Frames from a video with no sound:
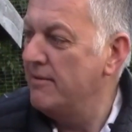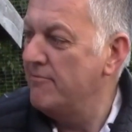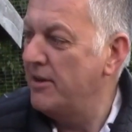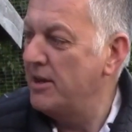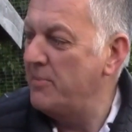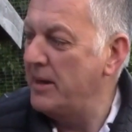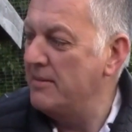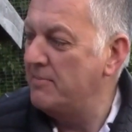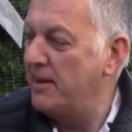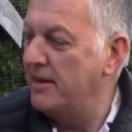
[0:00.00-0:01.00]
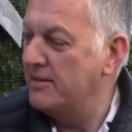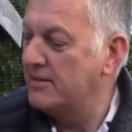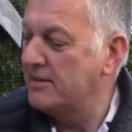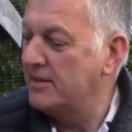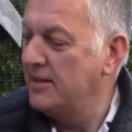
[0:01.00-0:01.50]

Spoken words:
runner bean plants.